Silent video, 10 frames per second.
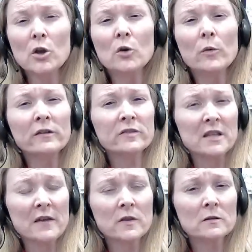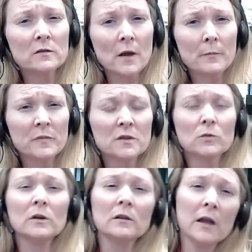We have set this up
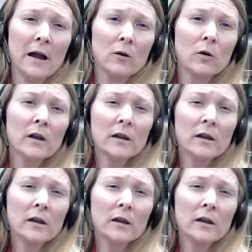to allow